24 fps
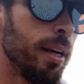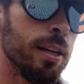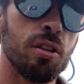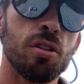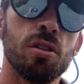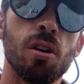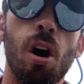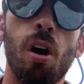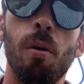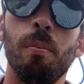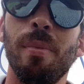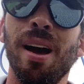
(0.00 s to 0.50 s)

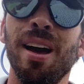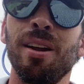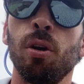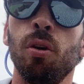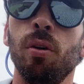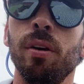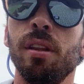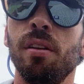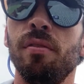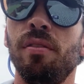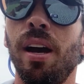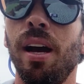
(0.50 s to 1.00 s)
install metal
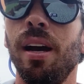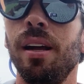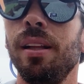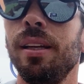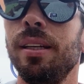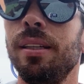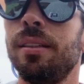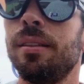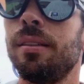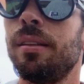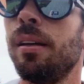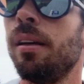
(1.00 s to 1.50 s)
in the
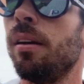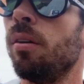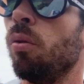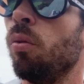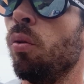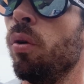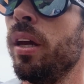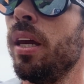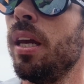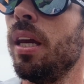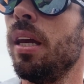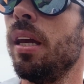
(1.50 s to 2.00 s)
valleys.
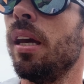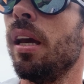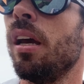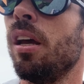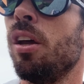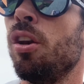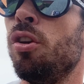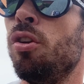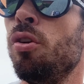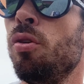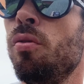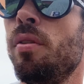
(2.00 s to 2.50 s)
We
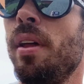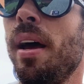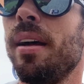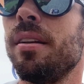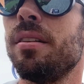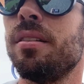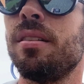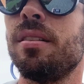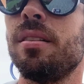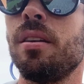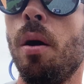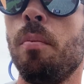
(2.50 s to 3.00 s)
do that
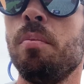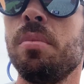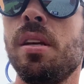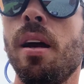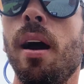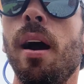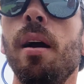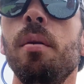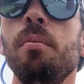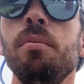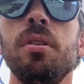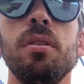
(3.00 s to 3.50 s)

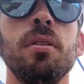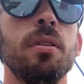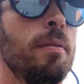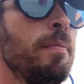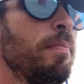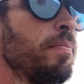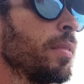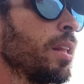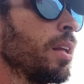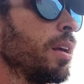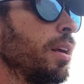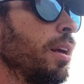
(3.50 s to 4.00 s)
sometimes
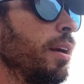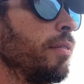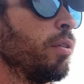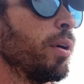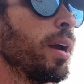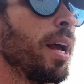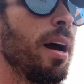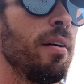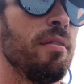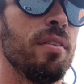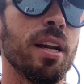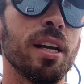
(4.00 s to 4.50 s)
if we
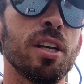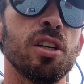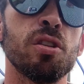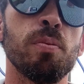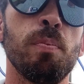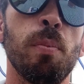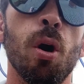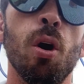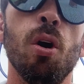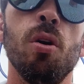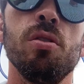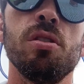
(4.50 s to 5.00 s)
have an
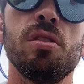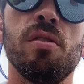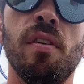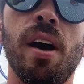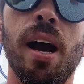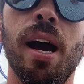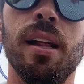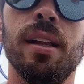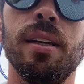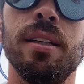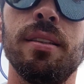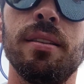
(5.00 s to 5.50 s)
exposed
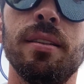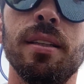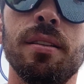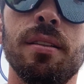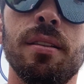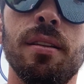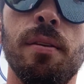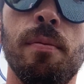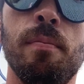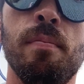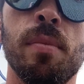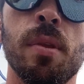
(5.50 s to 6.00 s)
valley
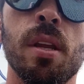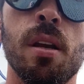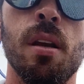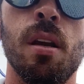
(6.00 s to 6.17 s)
system.